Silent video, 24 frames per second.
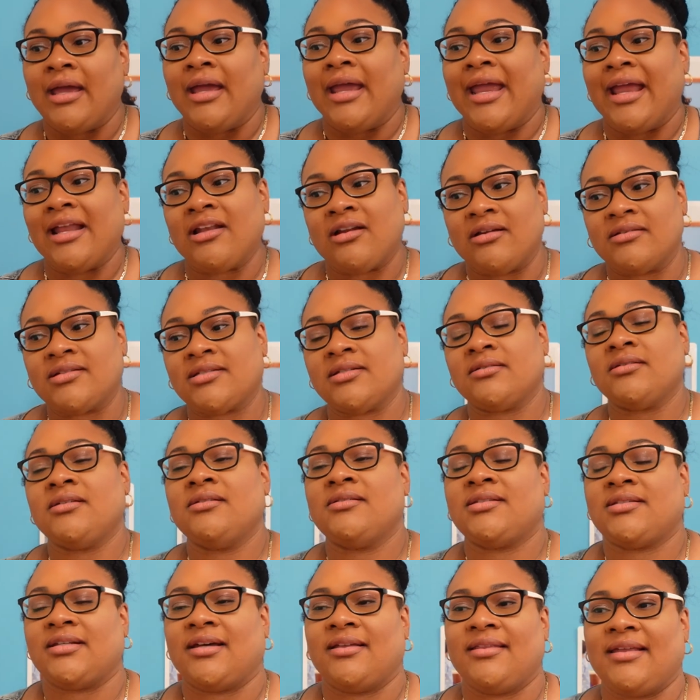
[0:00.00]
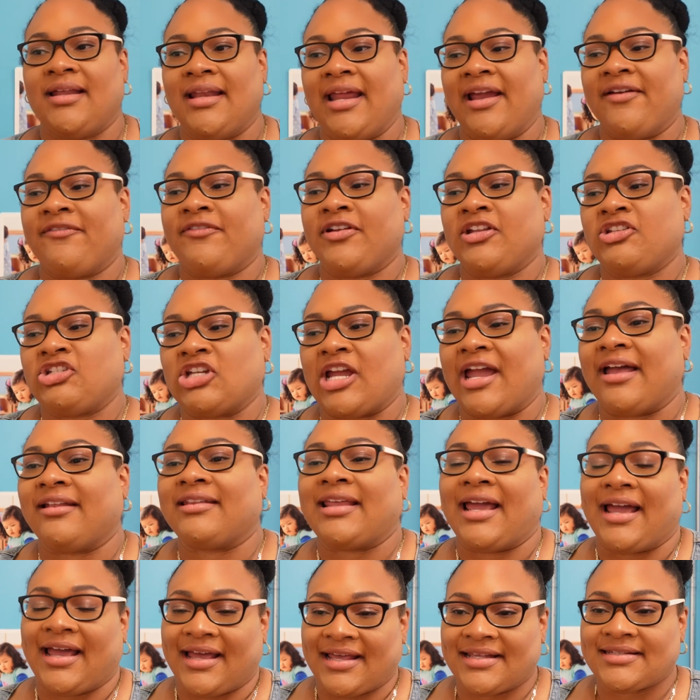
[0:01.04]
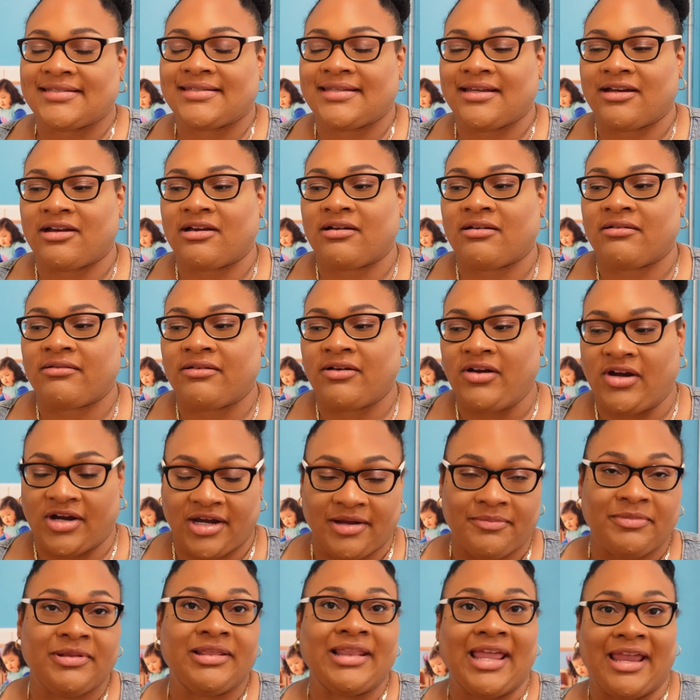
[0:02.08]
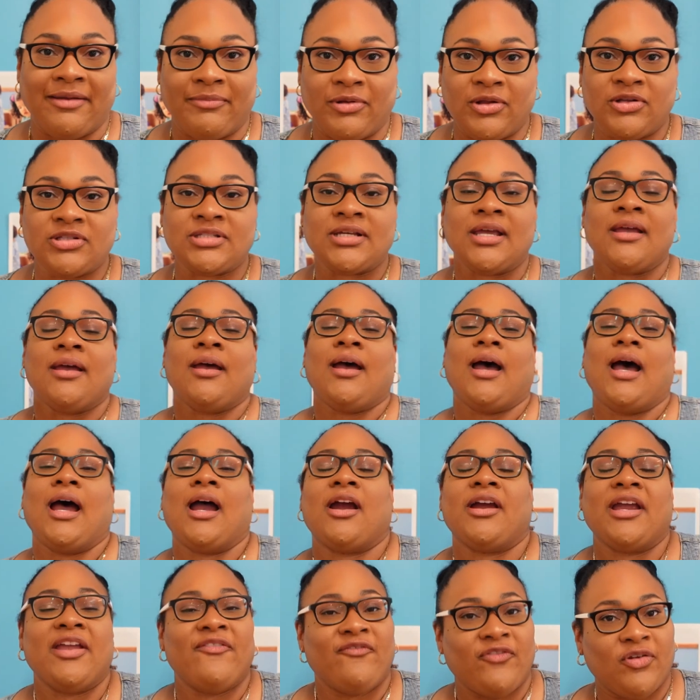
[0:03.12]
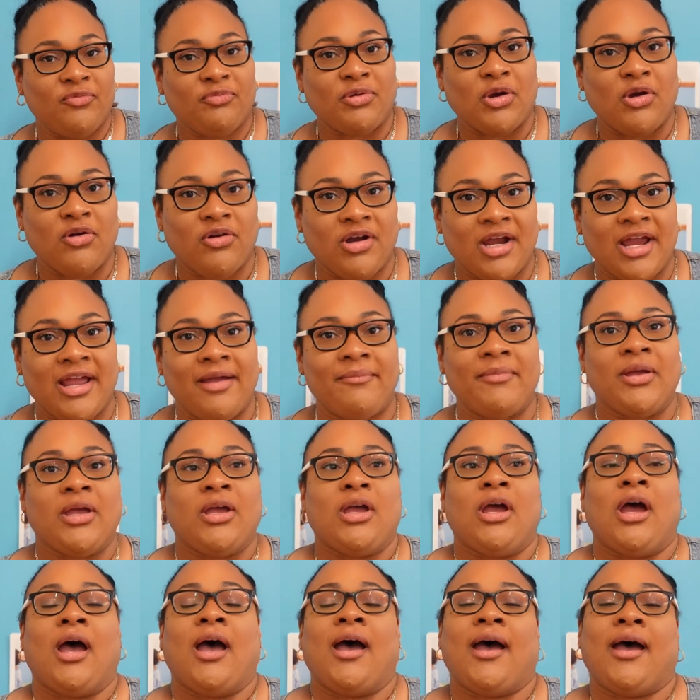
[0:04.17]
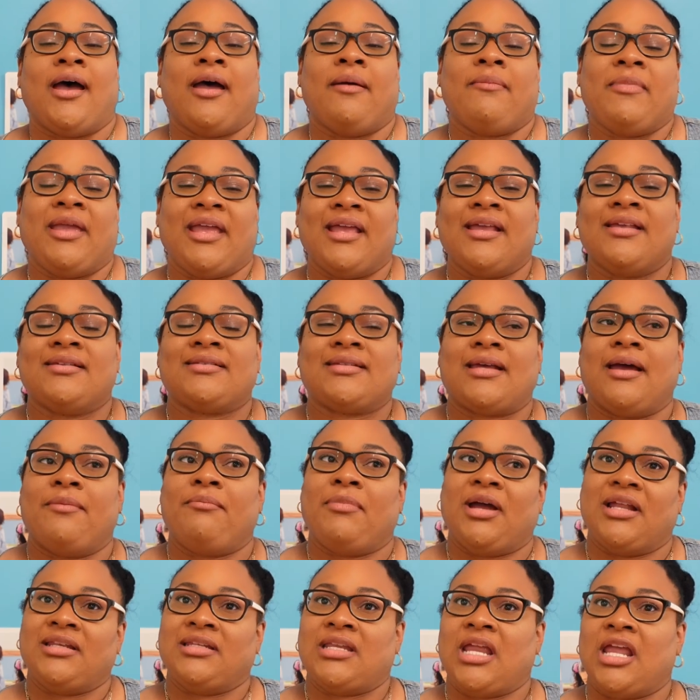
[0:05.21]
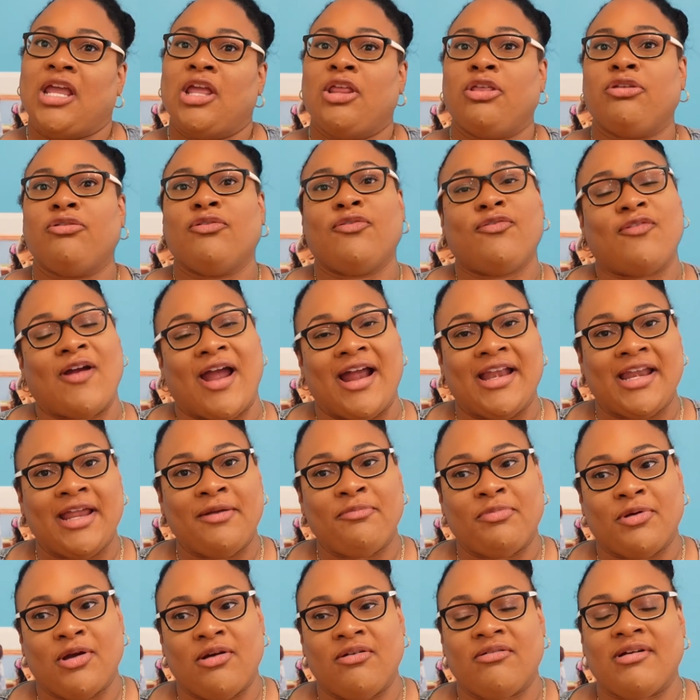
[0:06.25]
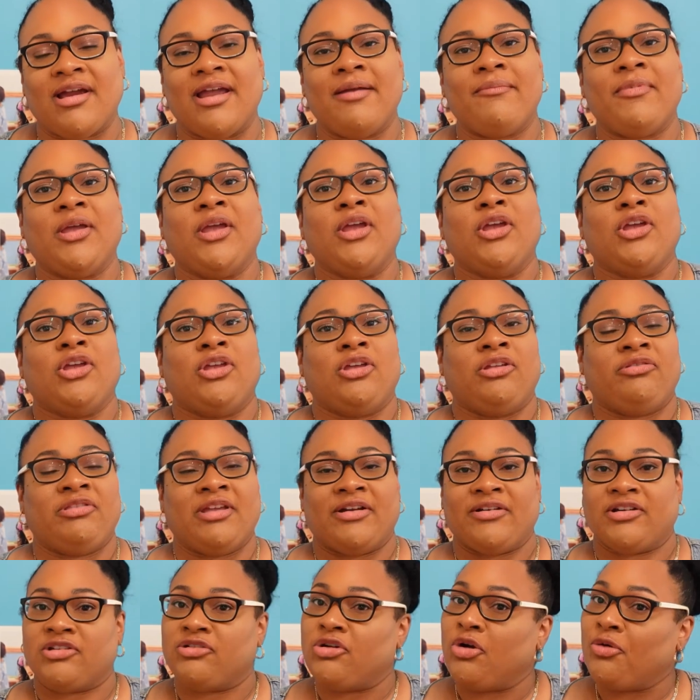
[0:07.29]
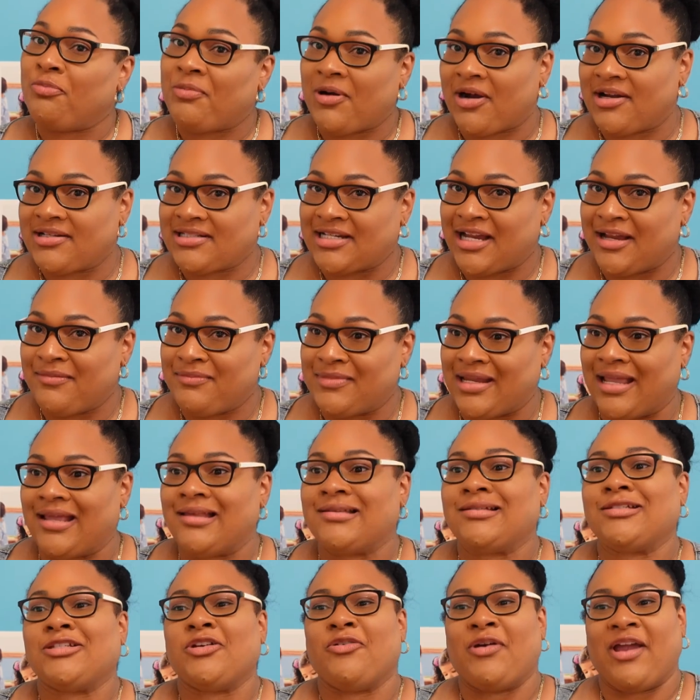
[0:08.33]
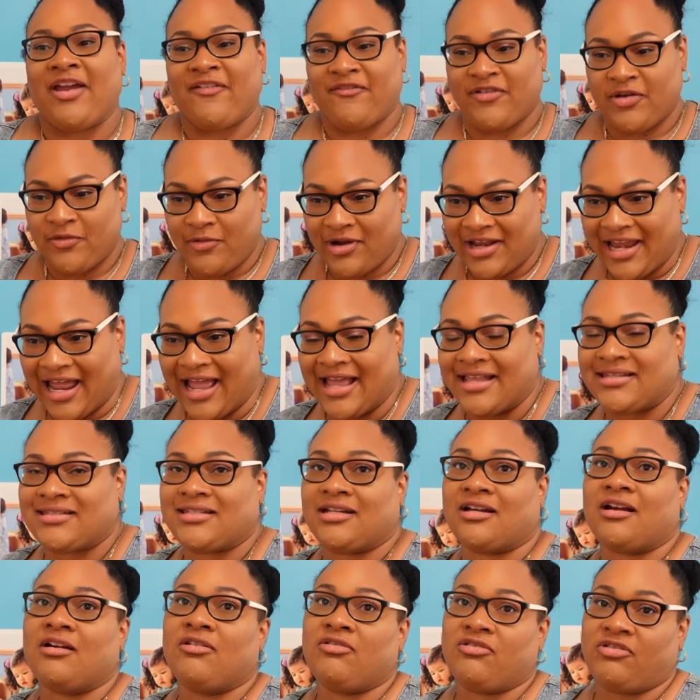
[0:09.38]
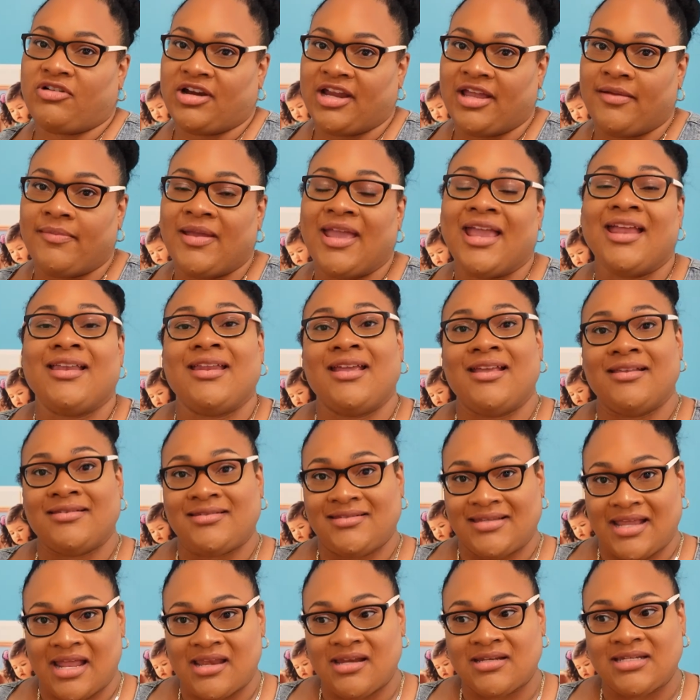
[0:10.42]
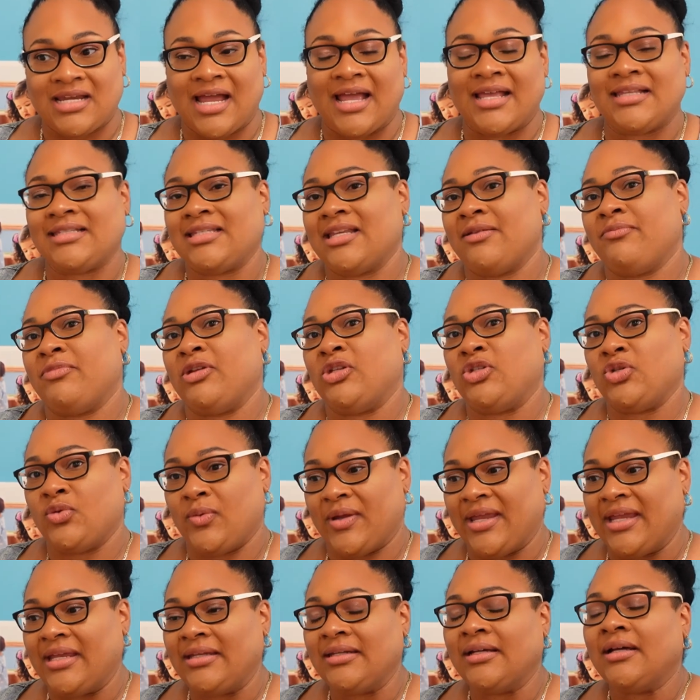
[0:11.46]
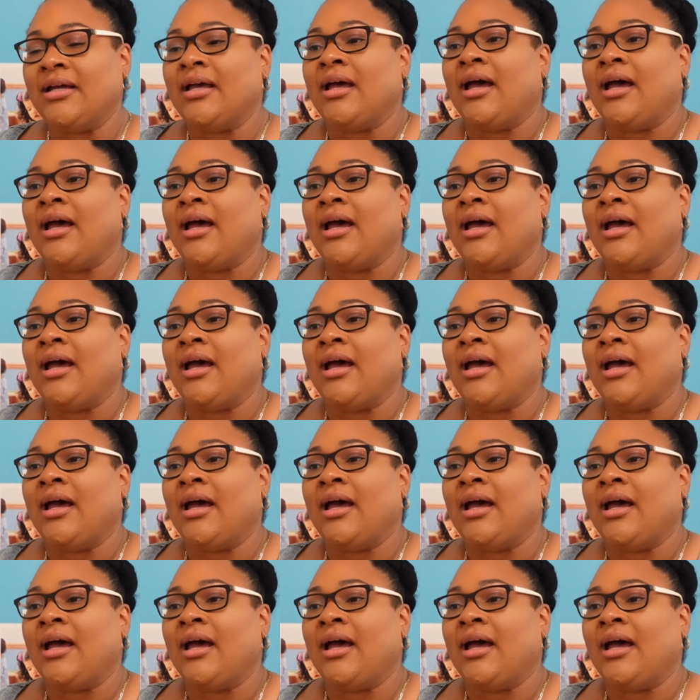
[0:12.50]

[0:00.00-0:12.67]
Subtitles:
And also you saw that every child has their crib labeled. Our infant program is a Monday through Friday program. There are no part-time days, so everyone has their own crib. It is sanitized in between.